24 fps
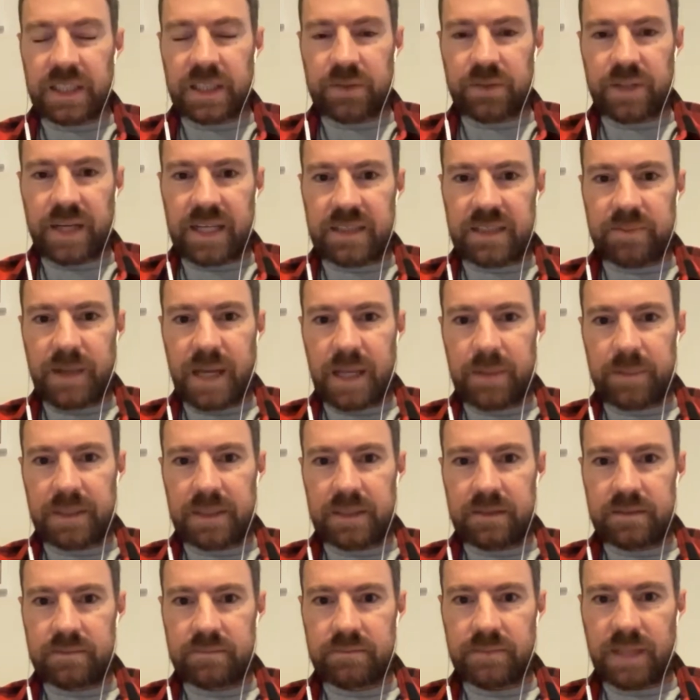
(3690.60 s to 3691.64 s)
correct,
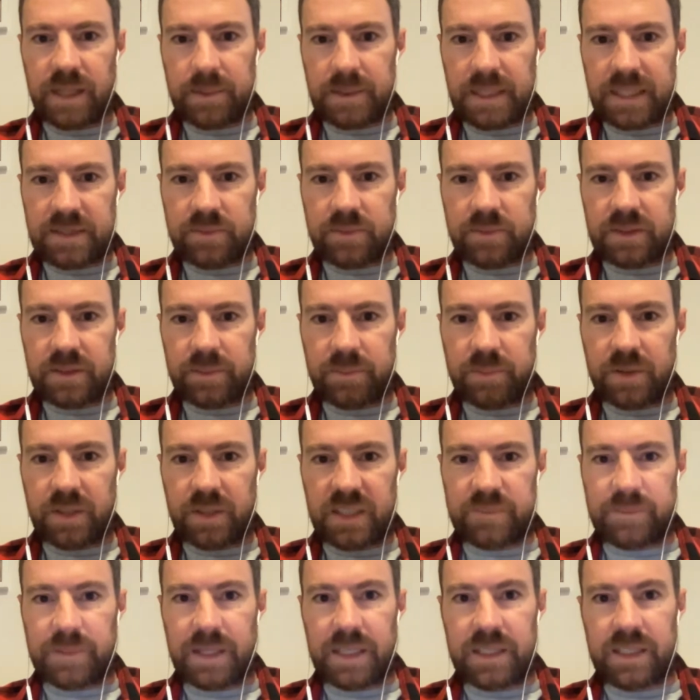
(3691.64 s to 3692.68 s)
maybe. Maybe that's what the point is